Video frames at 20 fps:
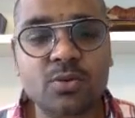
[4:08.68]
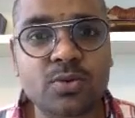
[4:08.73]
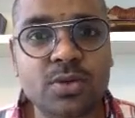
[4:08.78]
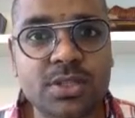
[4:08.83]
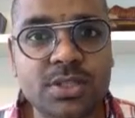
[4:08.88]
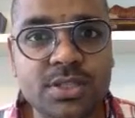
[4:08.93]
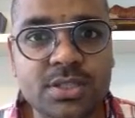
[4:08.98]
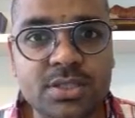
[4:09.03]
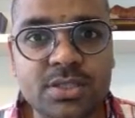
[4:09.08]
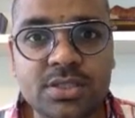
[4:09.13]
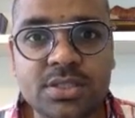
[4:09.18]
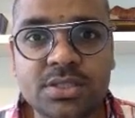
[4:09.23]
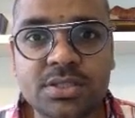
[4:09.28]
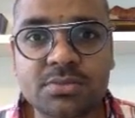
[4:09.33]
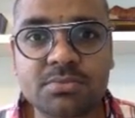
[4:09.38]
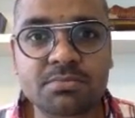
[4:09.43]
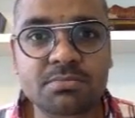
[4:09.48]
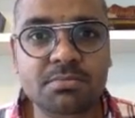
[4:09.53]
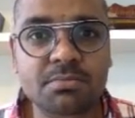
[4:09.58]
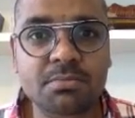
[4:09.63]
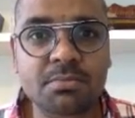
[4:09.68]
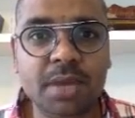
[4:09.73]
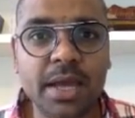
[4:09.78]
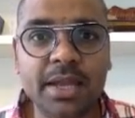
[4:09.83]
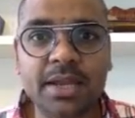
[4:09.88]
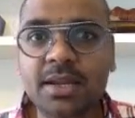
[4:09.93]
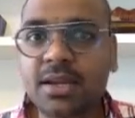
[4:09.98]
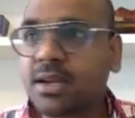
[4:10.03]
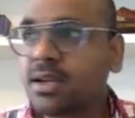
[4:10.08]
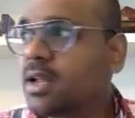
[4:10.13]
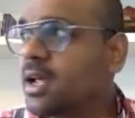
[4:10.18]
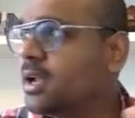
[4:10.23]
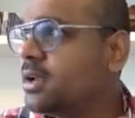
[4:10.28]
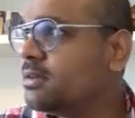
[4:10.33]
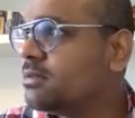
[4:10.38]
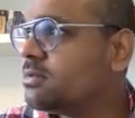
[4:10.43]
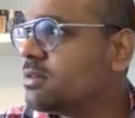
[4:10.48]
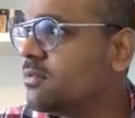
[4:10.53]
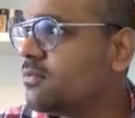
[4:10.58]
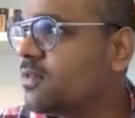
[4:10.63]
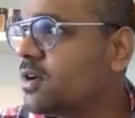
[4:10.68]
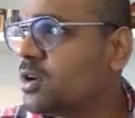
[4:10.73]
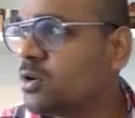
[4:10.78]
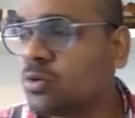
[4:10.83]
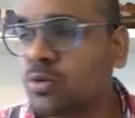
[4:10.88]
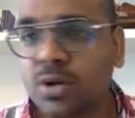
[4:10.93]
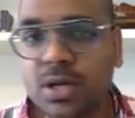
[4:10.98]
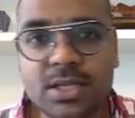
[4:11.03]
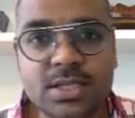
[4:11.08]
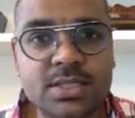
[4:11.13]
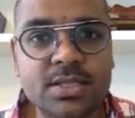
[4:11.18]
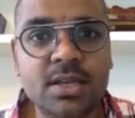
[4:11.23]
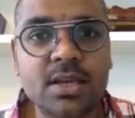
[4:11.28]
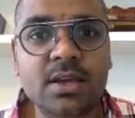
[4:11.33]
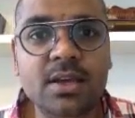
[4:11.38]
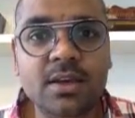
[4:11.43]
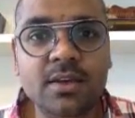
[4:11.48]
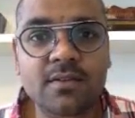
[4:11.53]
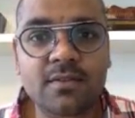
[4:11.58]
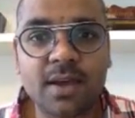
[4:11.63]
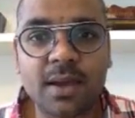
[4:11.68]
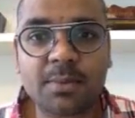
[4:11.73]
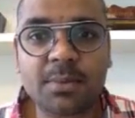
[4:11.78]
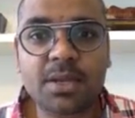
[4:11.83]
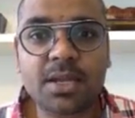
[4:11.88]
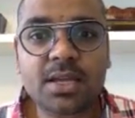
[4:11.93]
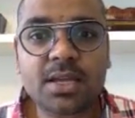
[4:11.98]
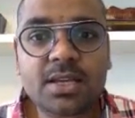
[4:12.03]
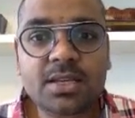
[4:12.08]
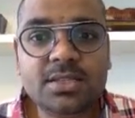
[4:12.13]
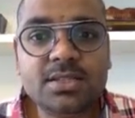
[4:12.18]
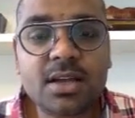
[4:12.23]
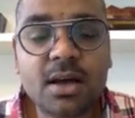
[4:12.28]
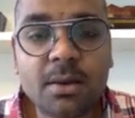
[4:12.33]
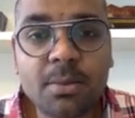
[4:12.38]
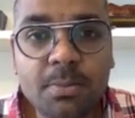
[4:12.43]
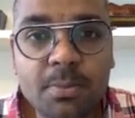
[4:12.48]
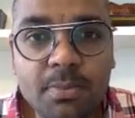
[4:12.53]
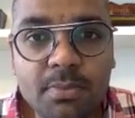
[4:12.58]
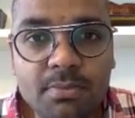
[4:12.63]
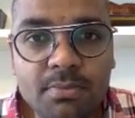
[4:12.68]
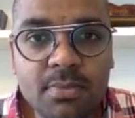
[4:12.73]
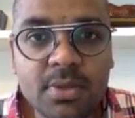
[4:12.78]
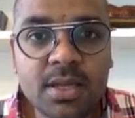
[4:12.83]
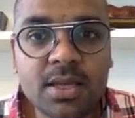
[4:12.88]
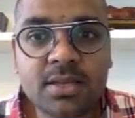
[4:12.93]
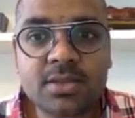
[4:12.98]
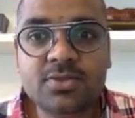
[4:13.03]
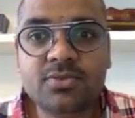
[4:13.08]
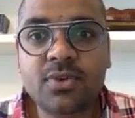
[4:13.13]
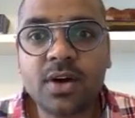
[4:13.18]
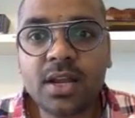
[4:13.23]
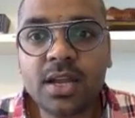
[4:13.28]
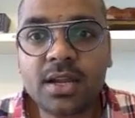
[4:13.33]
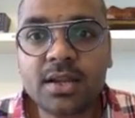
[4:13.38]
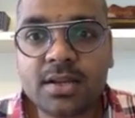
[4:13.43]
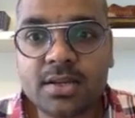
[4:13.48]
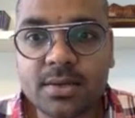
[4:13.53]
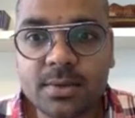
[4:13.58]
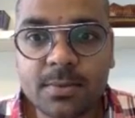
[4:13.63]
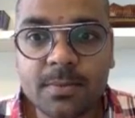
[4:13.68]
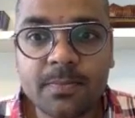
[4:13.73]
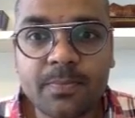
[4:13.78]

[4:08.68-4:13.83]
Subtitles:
who is married, and someone who has family, he's worried.